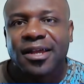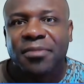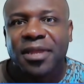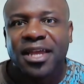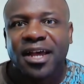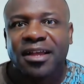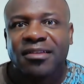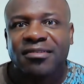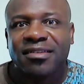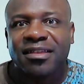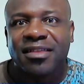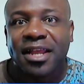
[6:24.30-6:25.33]

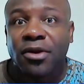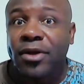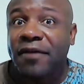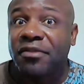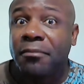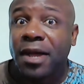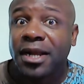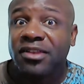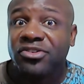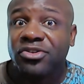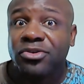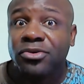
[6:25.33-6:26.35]
because they don't have the
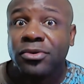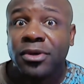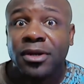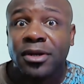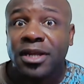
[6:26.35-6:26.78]
money to